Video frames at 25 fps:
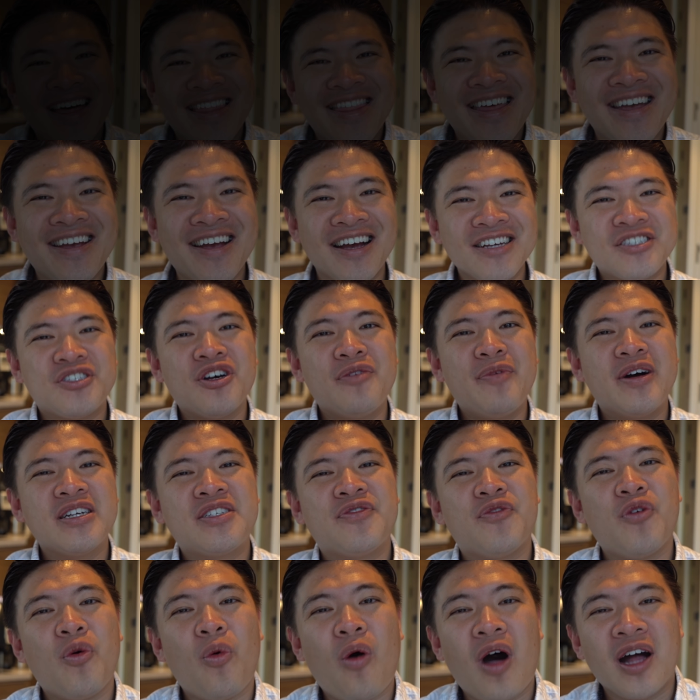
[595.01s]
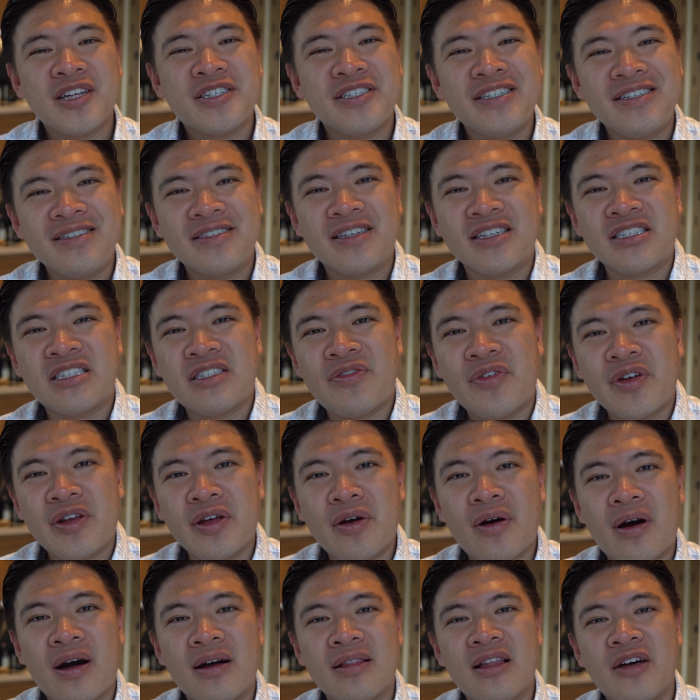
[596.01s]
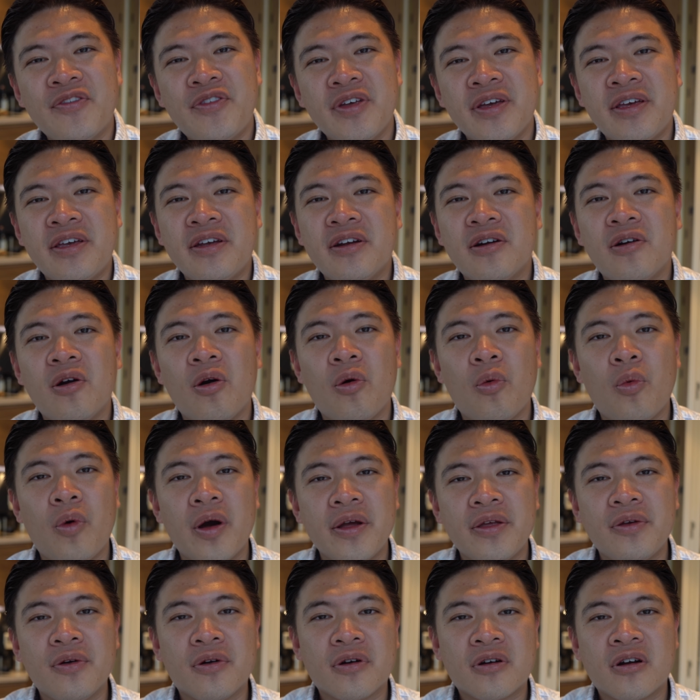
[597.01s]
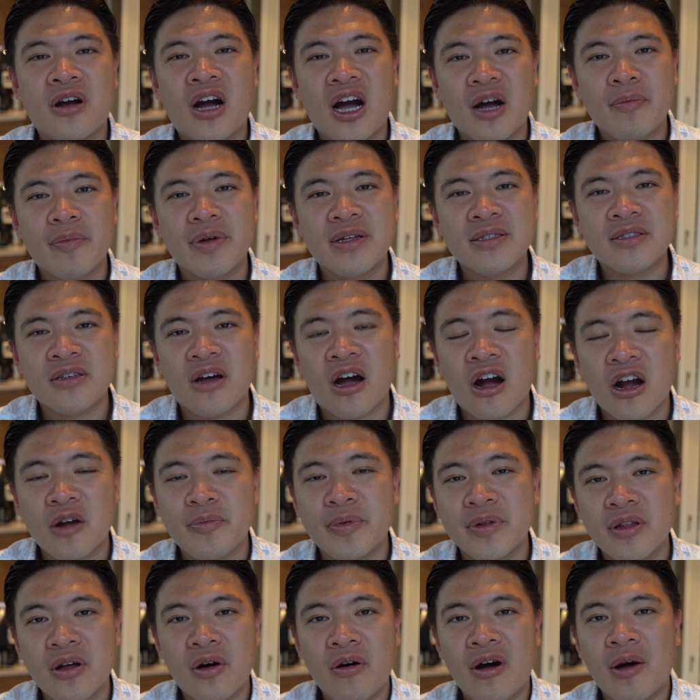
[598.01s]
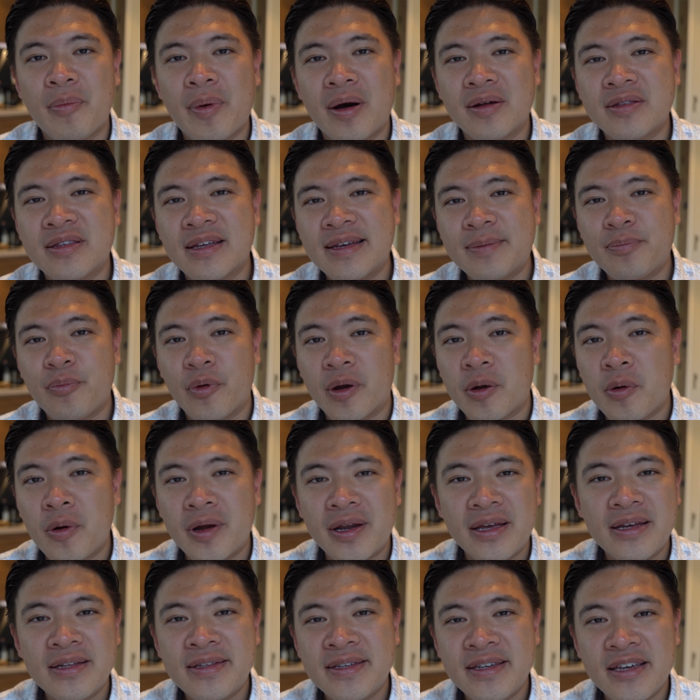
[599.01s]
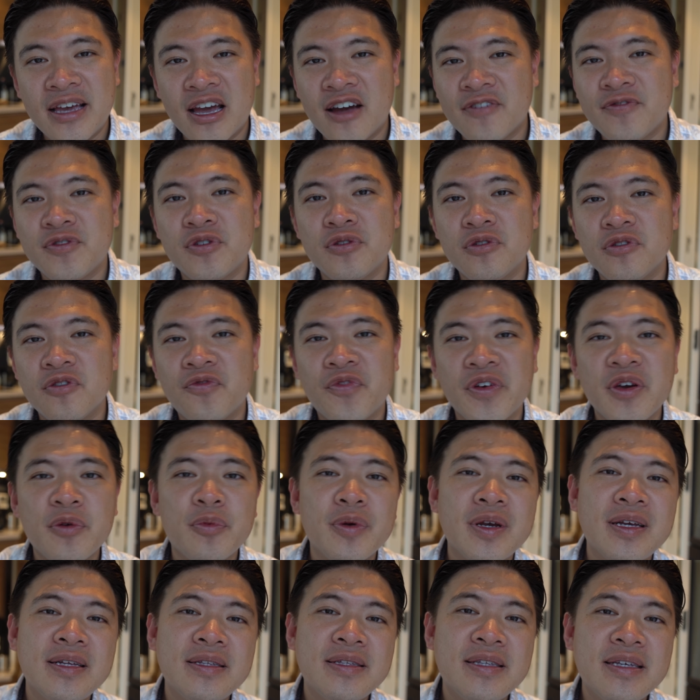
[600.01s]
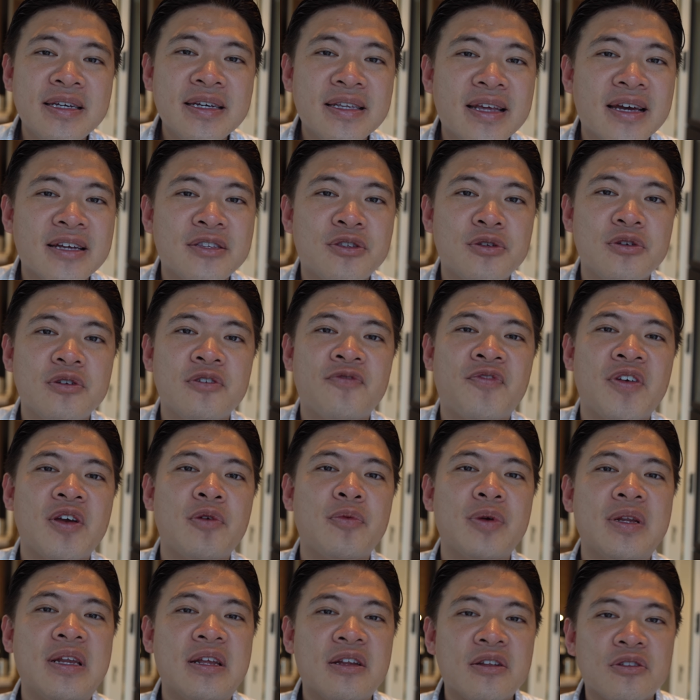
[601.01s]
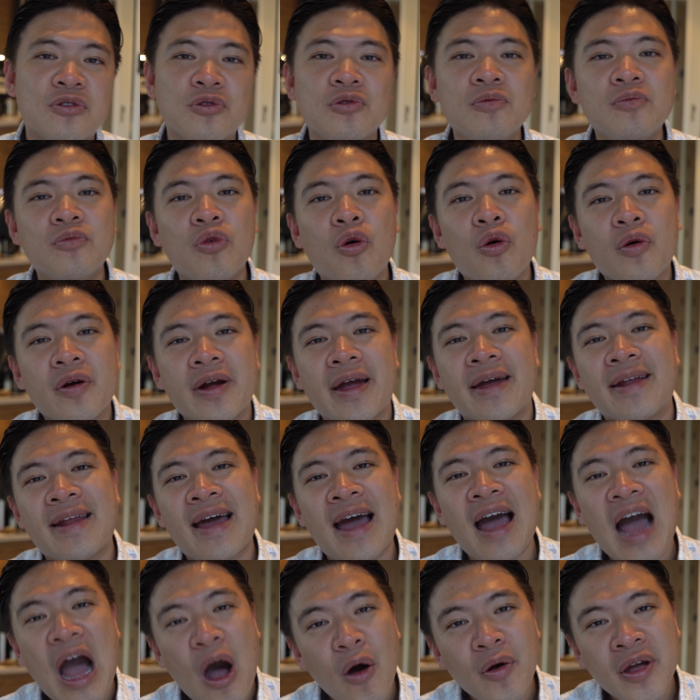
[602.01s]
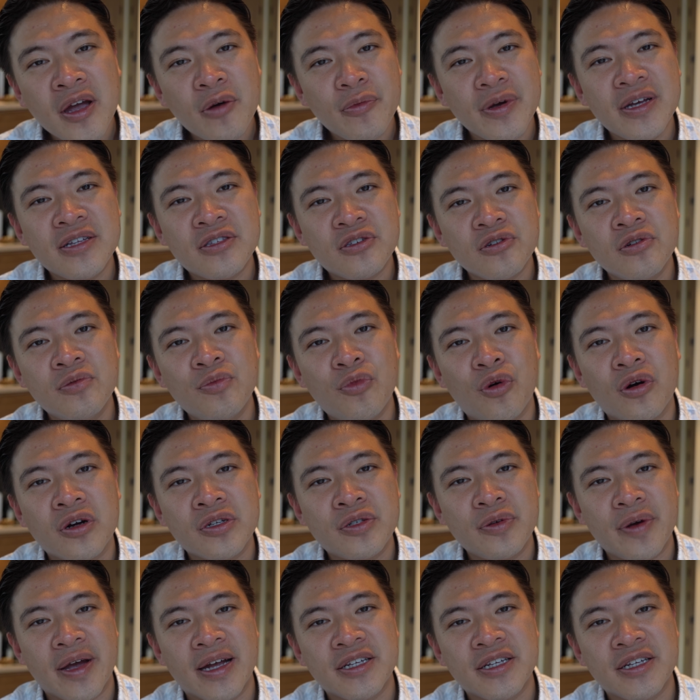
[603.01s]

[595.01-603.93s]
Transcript: Thank you guys so much for watching this video. I'd love to hear what your comments are below about the Bitcoin ETF. Do you think we need it? Do you think we need to do more? And how can we do more to